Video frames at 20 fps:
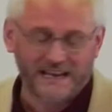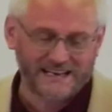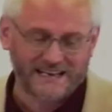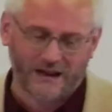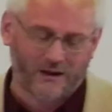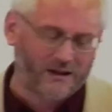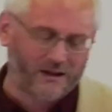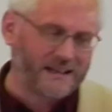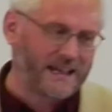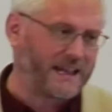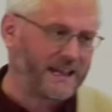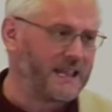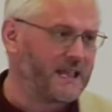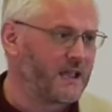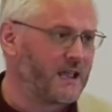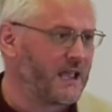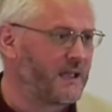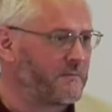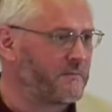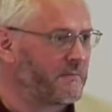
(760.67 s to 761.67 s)
Now, okay,
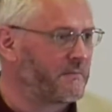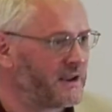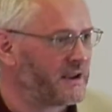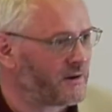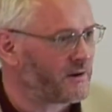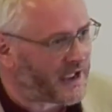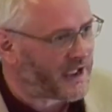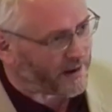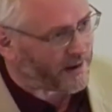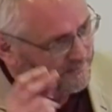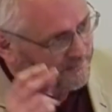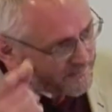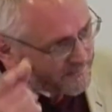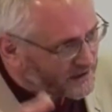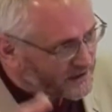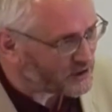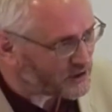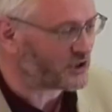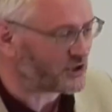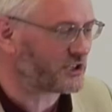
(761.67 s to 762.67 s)
it may not happen
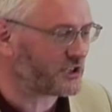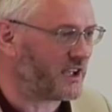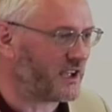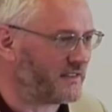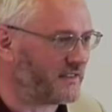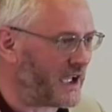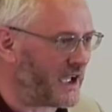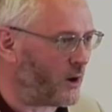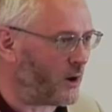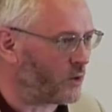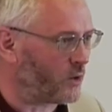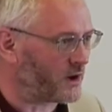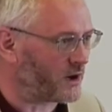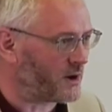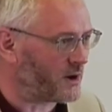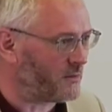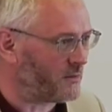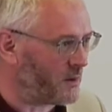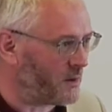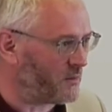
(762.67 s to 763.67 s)
just like that all in
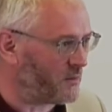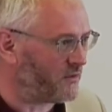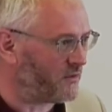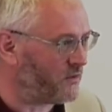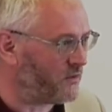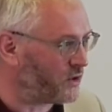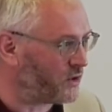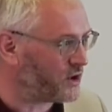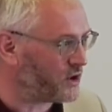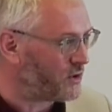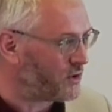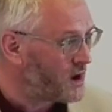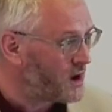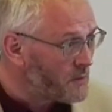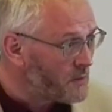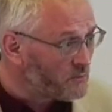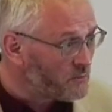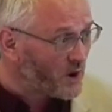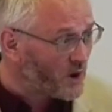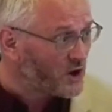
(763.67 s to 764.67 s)
a moment for you,
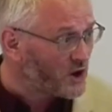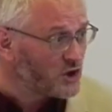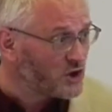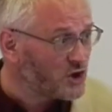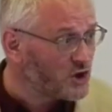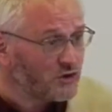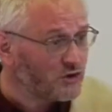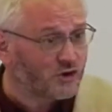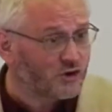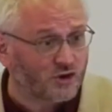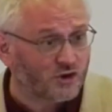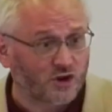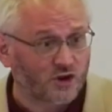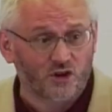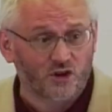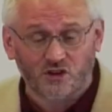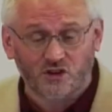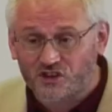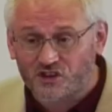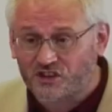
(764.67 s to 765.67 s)
but you
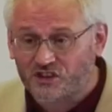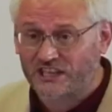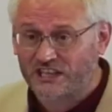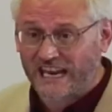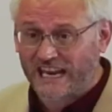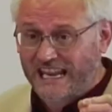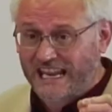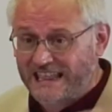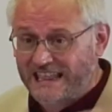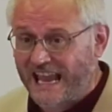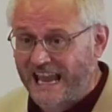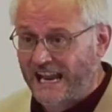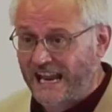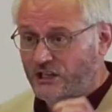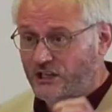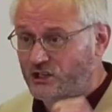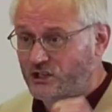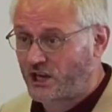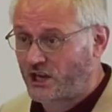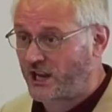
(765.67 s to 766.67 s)
should see
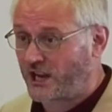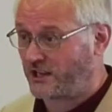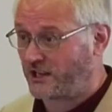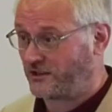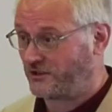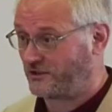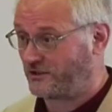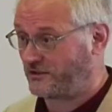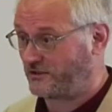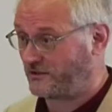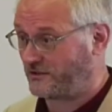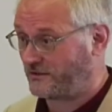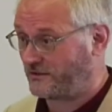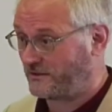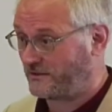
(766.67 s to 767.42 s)
that change.